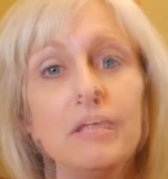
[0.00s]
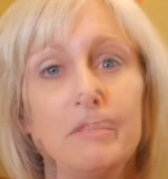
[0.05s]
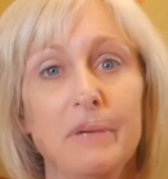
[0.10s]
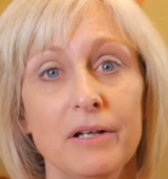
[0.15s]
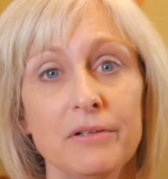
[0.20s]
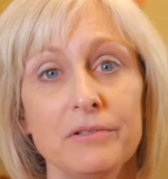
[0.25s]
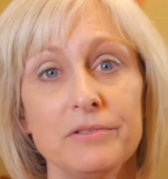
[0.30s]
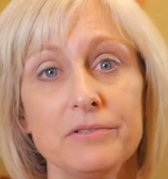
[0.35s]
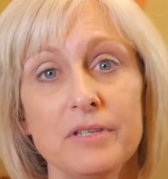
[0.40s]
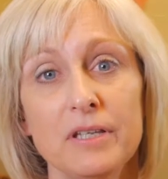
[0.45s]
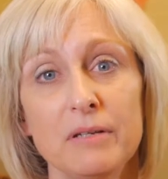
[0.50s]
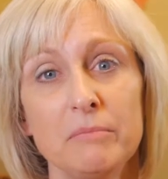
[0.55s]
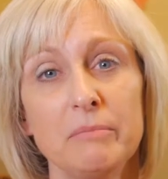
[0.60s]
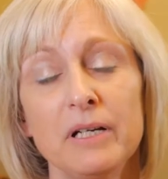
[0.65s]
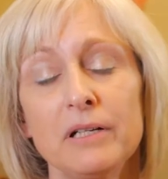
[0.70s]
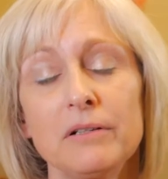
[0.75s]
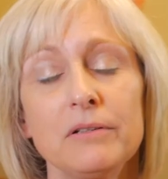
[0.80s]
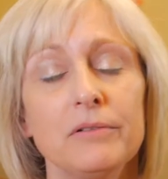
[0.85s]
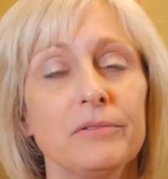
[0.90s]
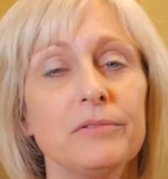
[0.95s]
belts and
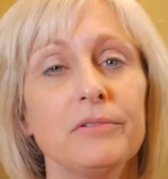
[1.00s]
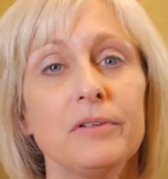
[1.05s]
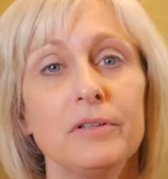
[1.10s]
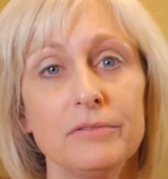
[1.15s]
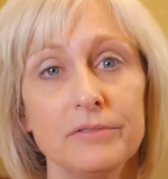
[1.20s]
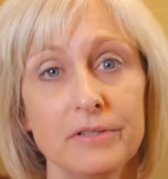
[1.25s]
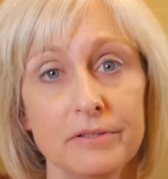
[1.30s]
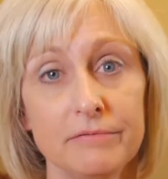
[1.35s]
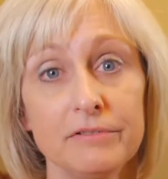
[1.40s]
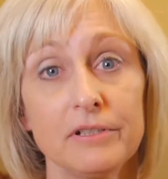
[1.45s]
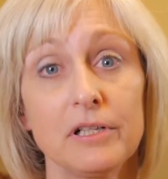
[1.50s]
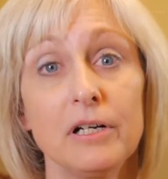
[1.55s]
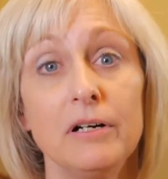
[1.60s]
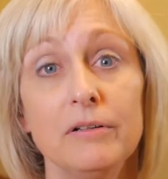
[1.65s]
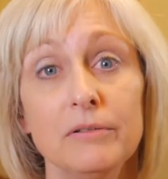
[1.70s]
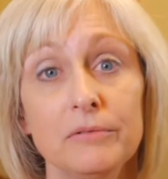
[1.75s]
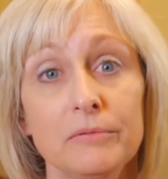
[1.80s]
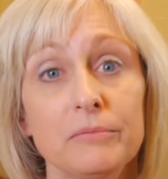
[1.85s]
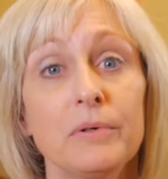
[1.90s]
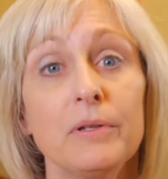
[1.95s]
buckles are
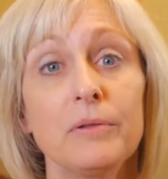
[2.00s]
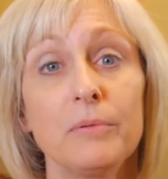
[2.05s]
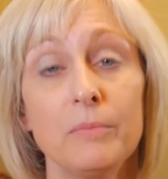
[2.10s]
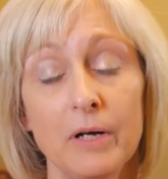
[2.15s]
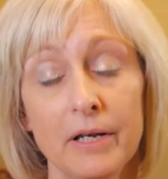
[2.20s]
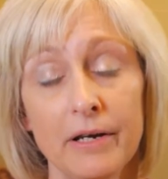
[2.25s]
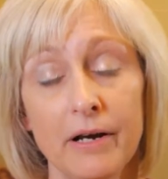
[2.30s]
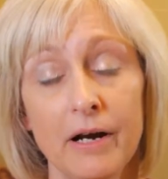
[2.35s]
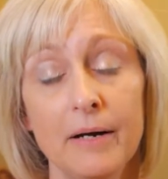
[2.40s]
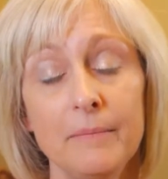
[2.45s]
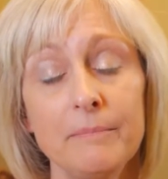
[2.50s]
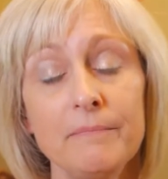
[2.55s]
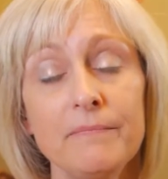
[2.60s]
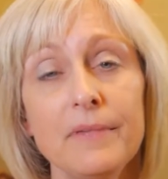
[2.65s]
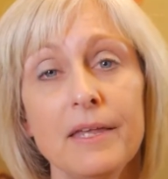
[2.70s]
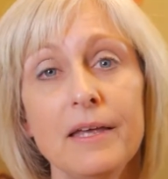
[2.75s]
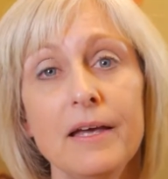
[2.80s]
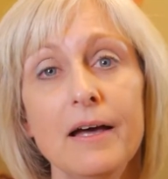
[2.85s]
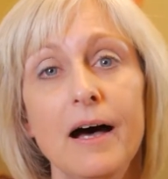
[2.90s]
difficult with one arm.